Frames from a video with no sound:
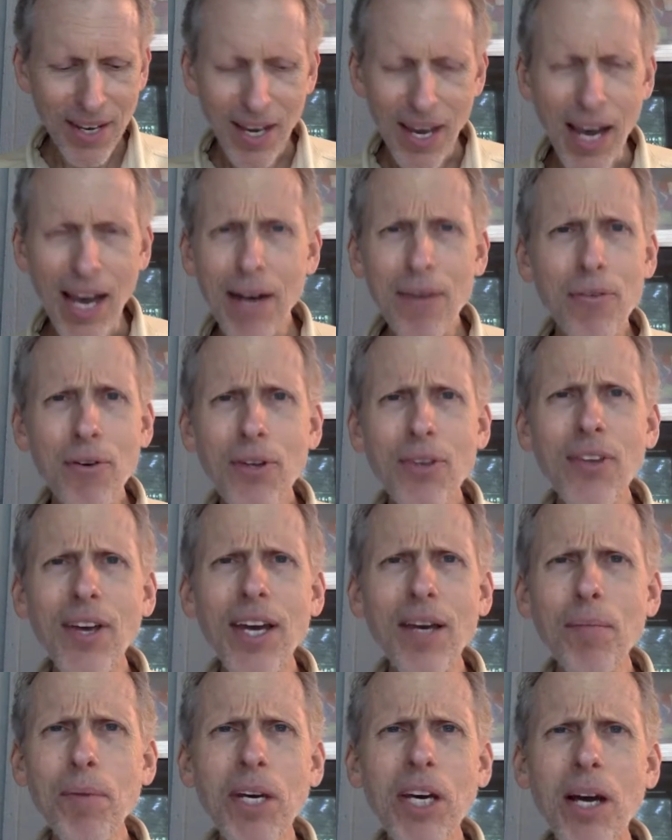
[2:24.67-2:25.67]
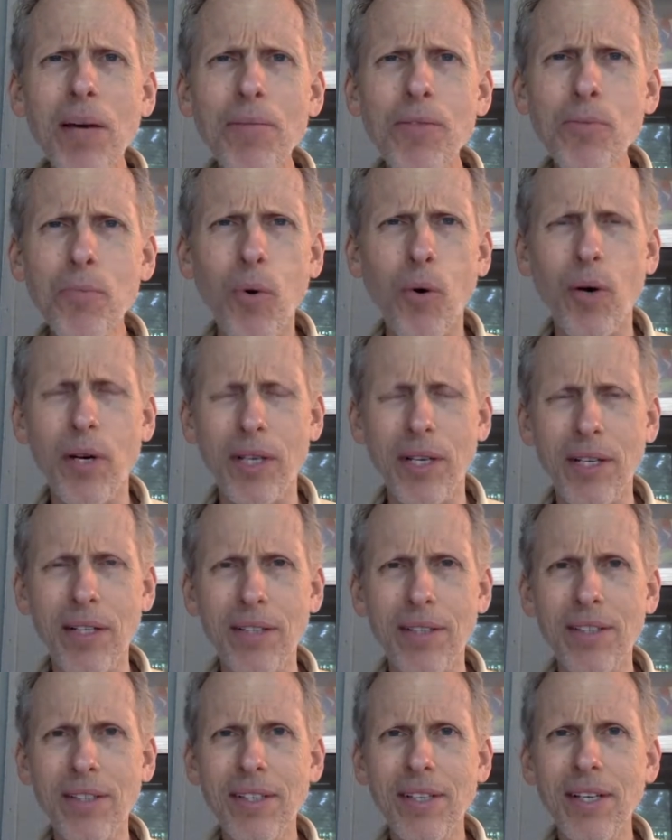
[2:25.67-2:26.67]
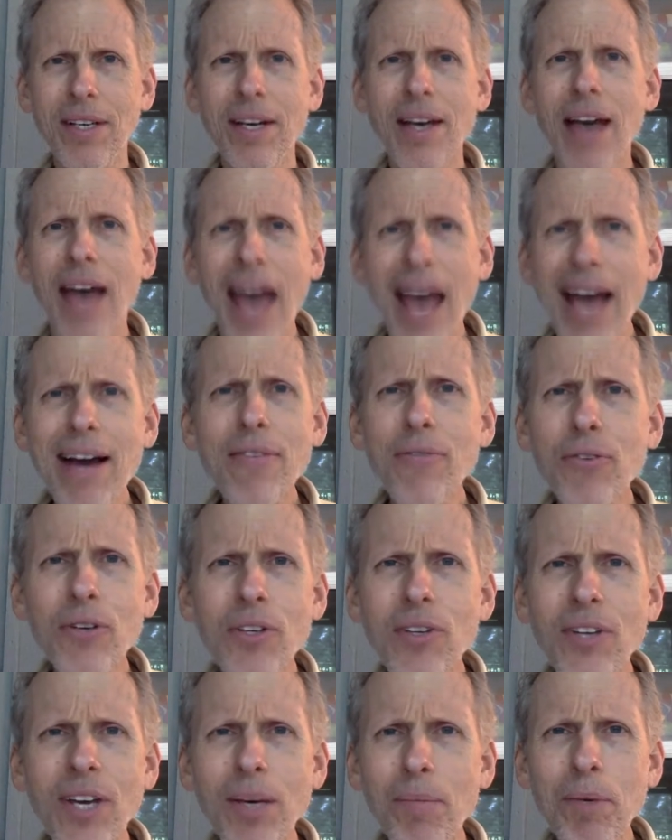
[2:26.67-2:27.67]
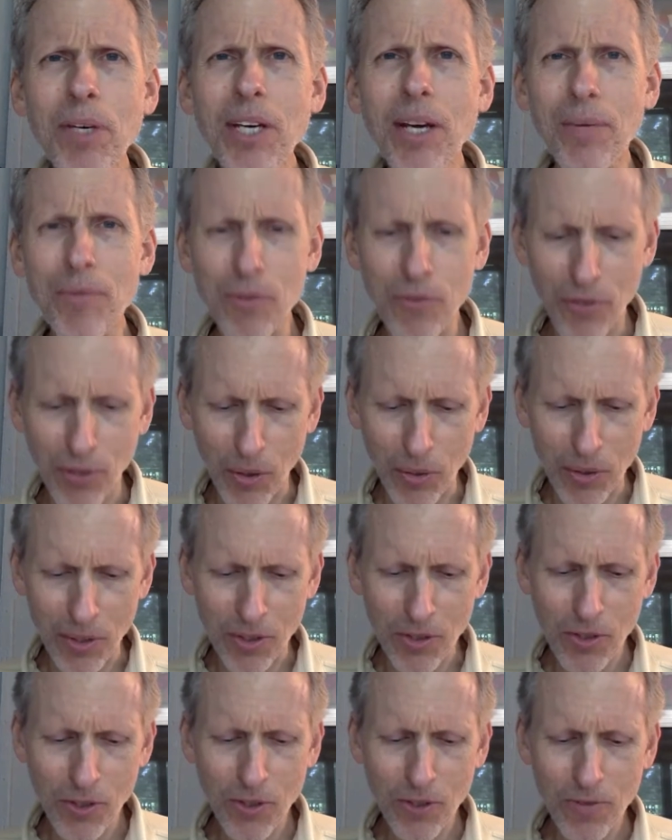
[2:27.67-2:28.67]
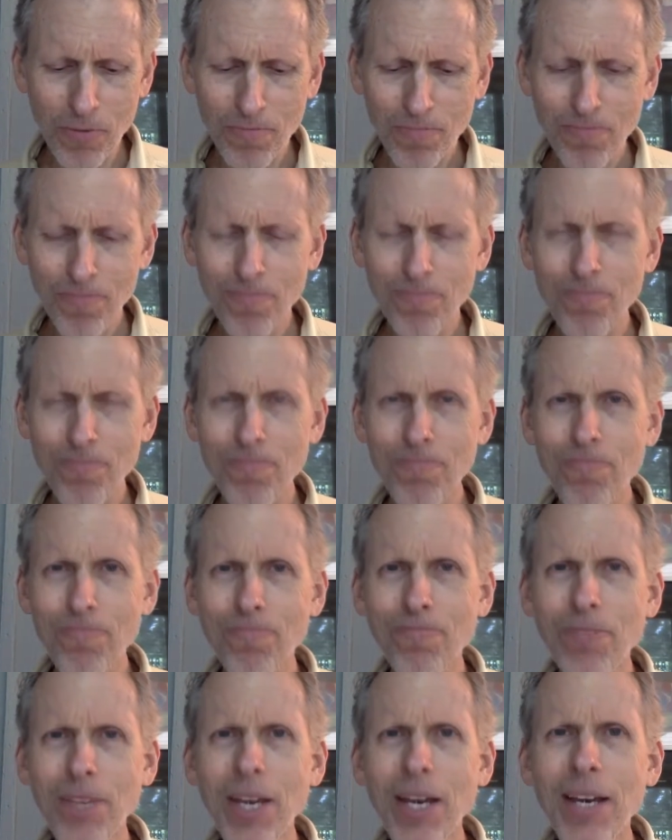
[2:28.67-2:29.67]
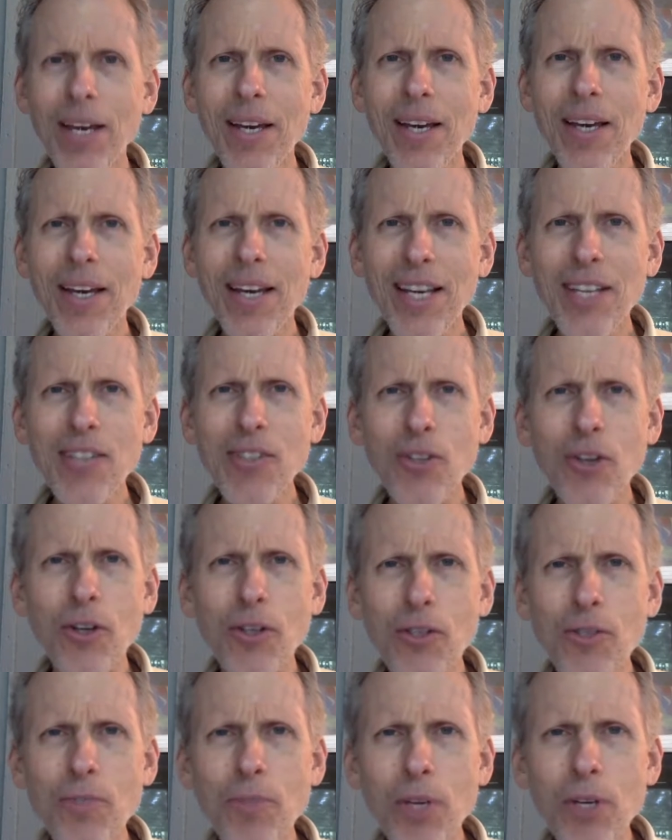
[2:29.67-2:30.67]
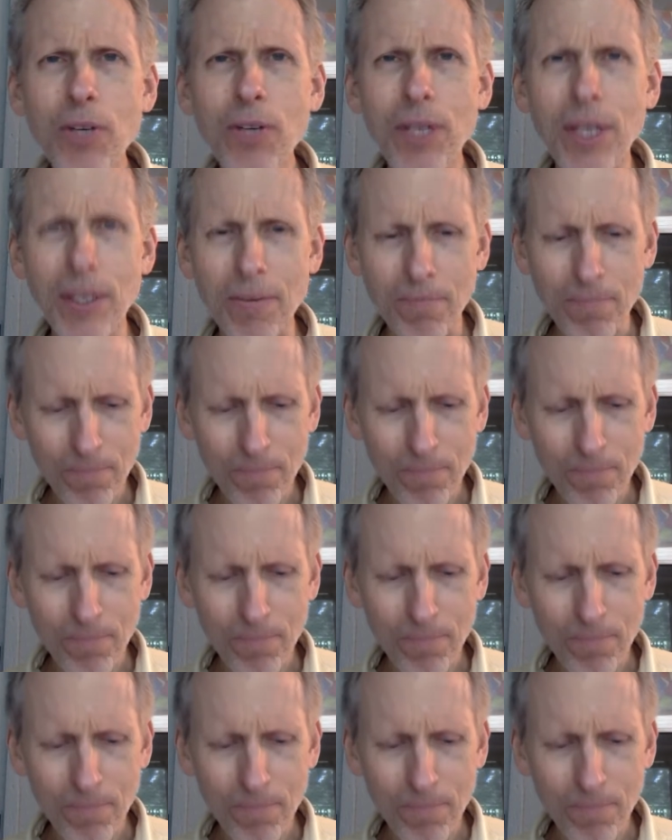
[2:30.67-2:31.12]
Everything becomes pointed. Everything becomes focused. He starts moving.